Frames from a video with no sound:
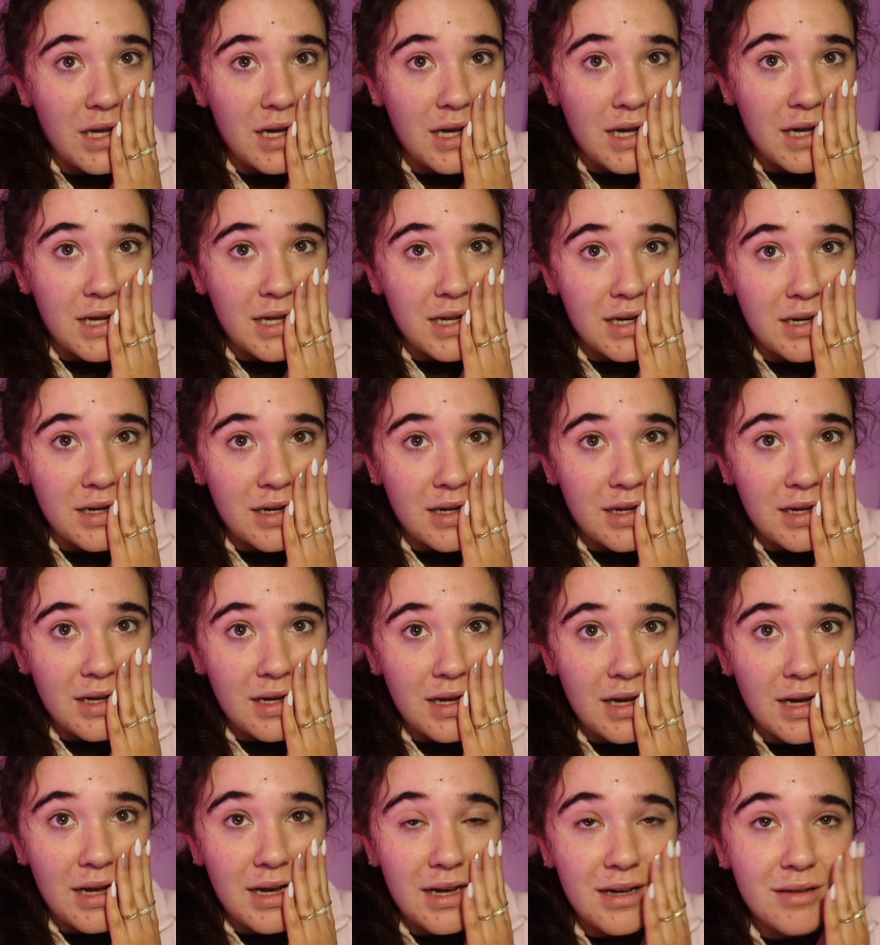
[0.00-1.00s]
And
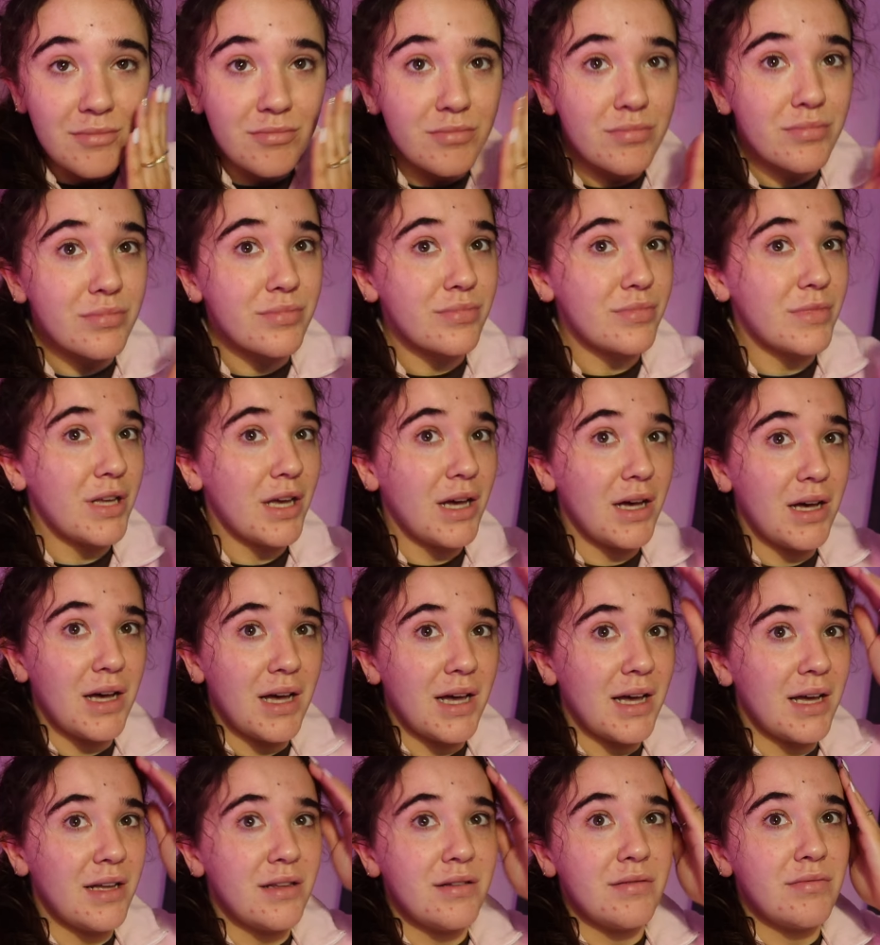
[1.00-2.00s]
yeah,
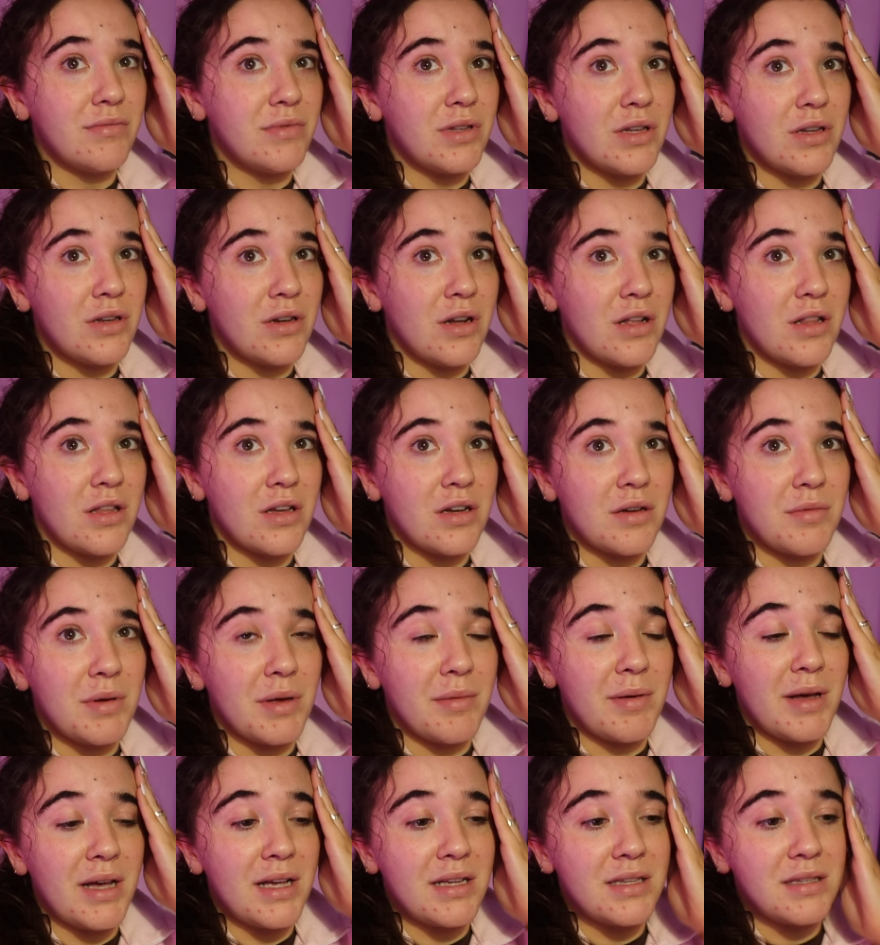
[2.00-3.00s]
I do not look my
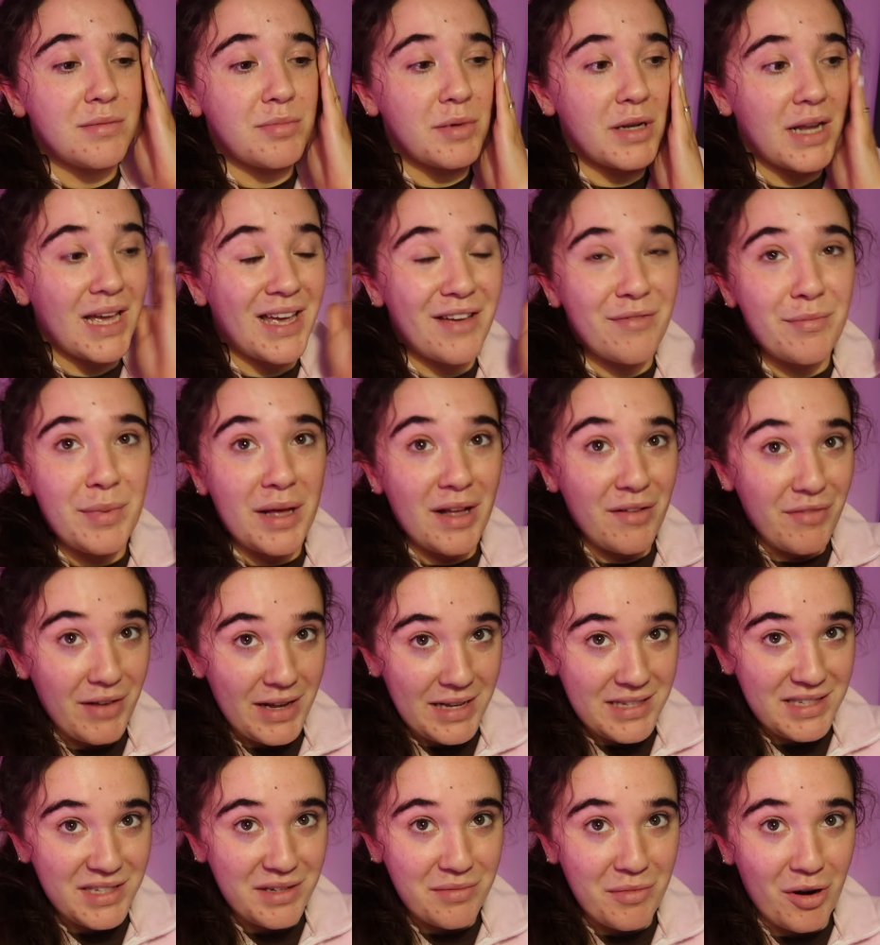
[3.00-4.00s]
best, but I have
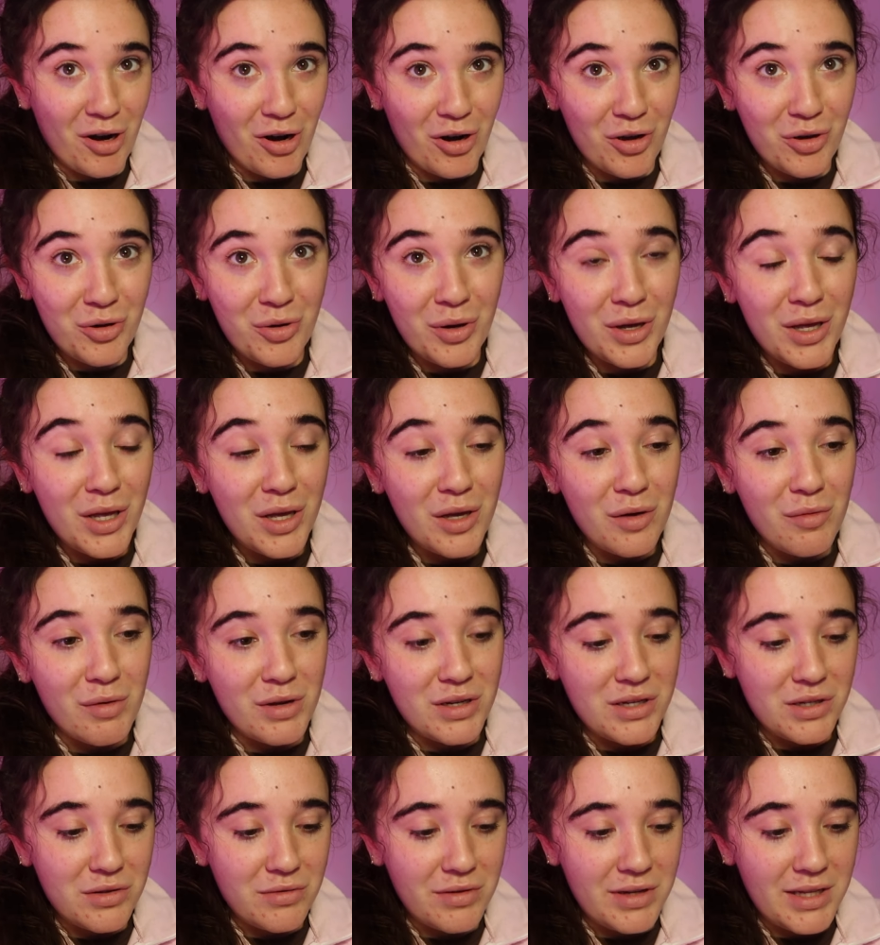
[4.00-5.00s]
Belfast tomorrow,
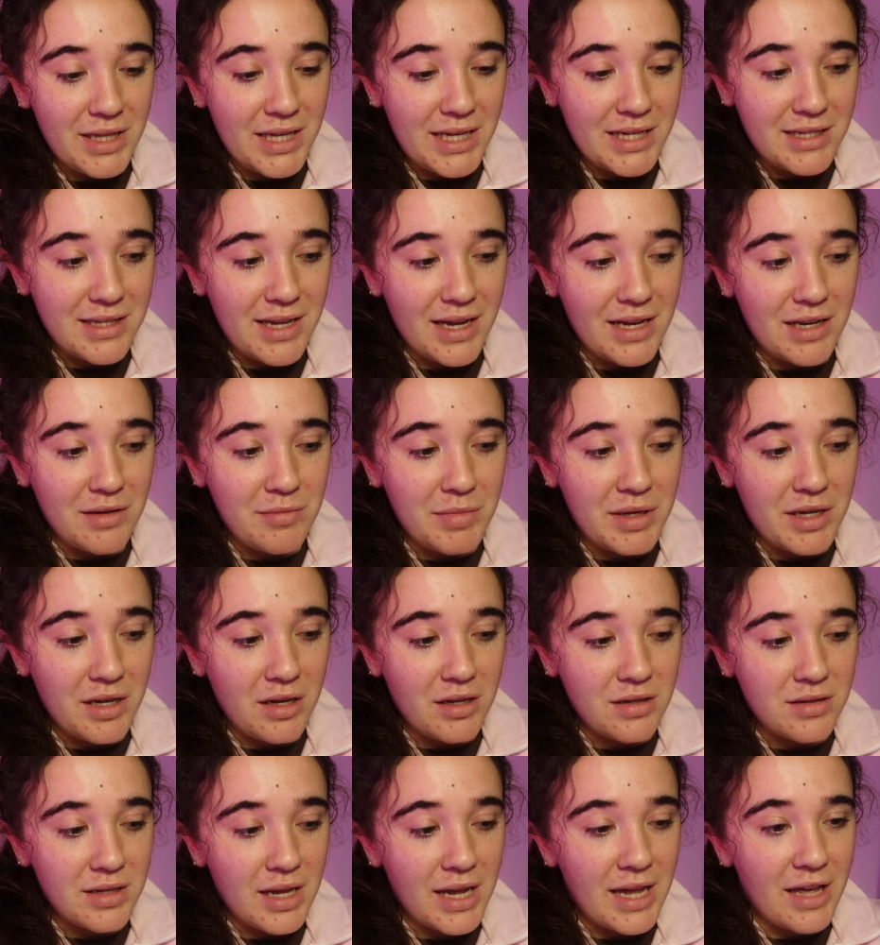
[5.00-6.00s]
which is really exciting
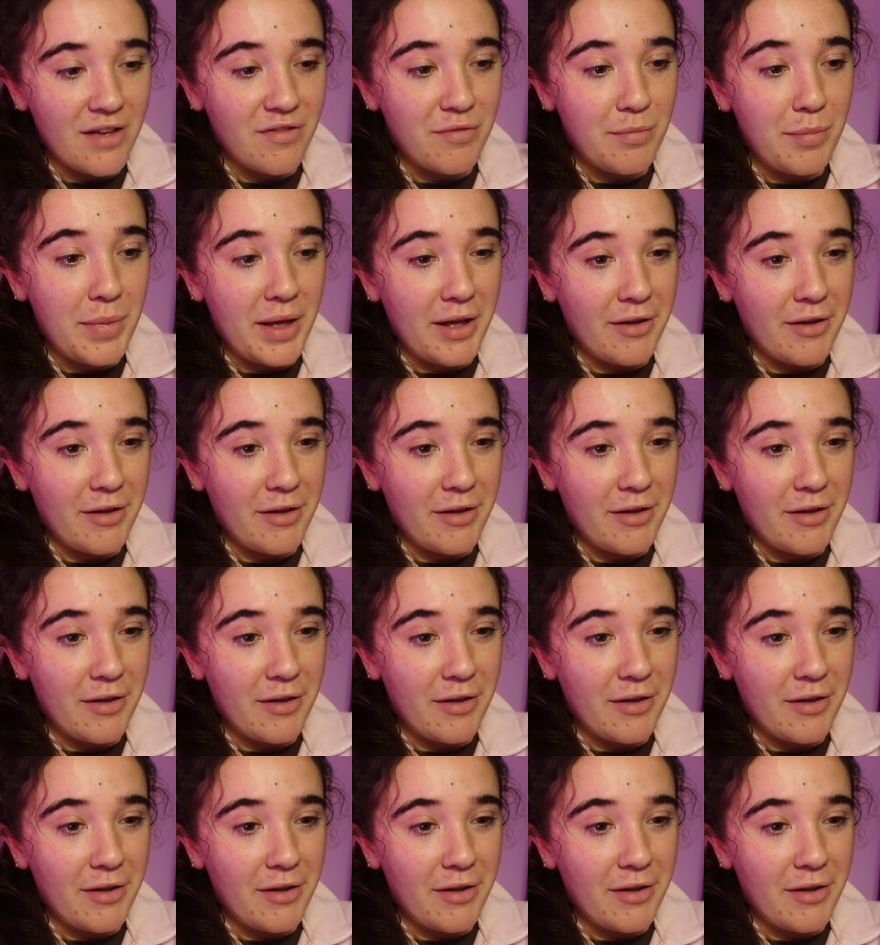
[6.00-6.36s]
because I have